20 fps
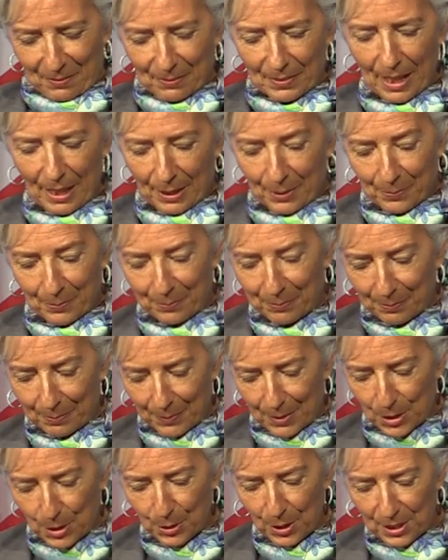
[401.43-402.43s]
Now,
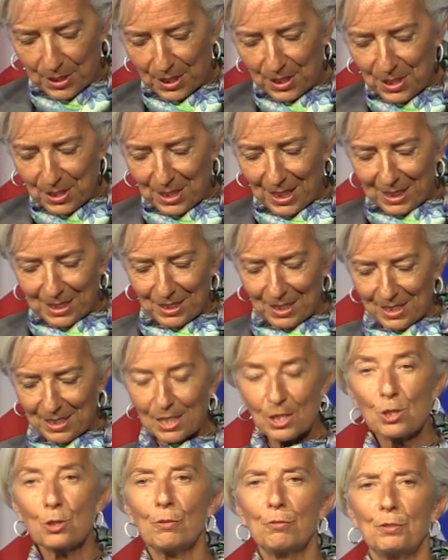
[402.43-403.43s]
so as I said, this
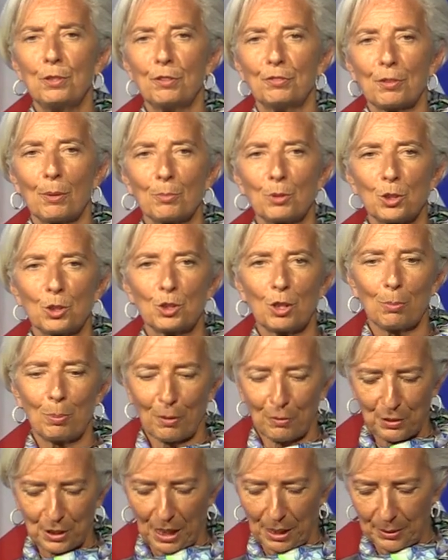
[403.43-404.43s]
is the view from the top
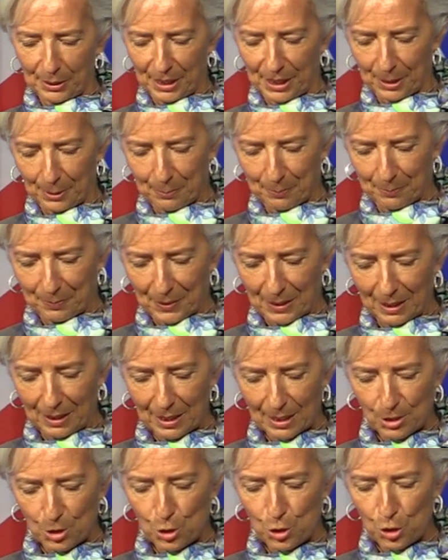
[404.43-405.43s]
of the arena.
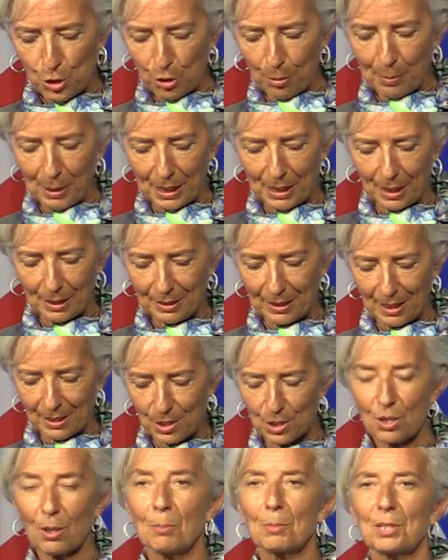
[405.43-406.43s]
Let's zoom in and get
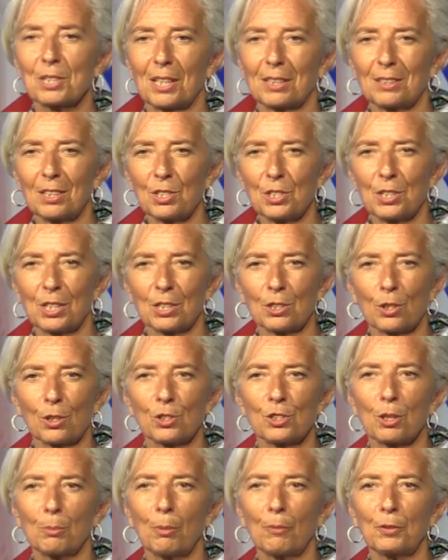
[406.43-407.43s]
some statistics on
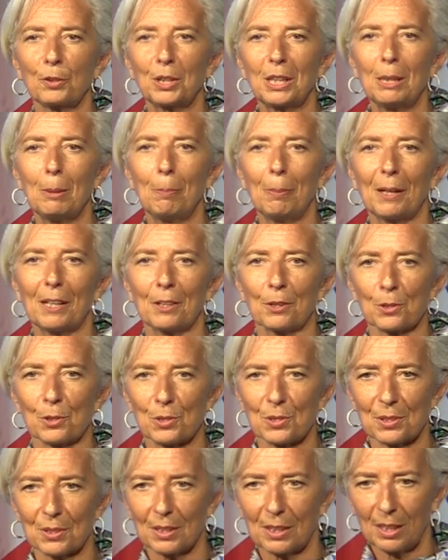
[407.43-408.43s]
some of the key
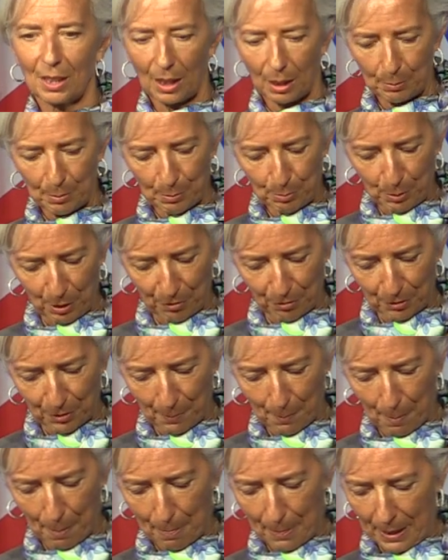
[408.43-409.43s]
players. I'll be brief.
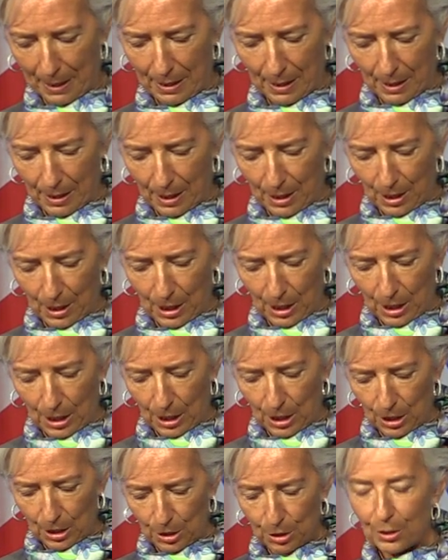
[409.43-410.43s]

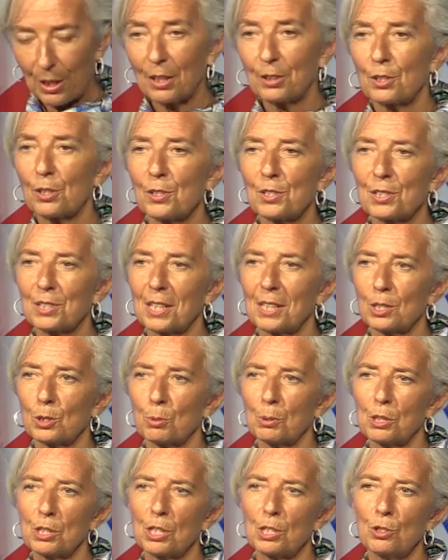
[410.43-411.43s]
United States,
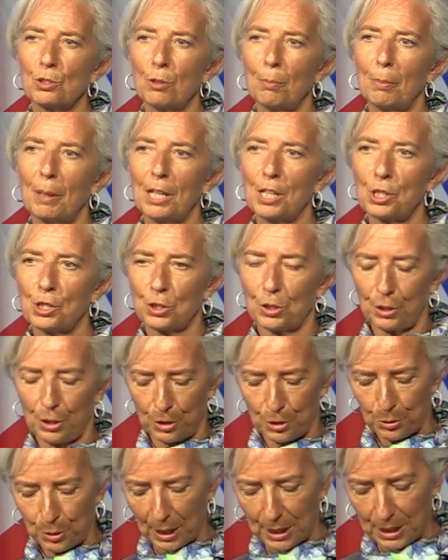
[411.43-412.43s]
which is your major
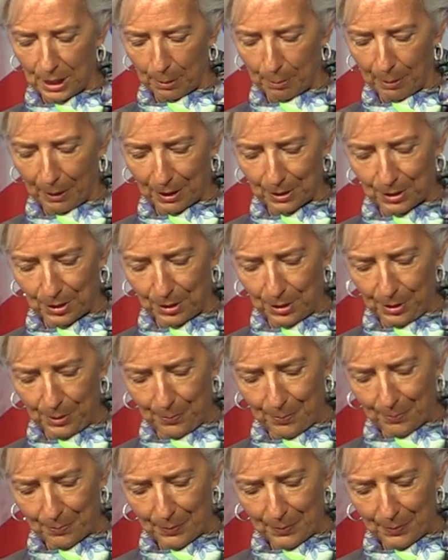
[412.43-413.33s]
trading partner,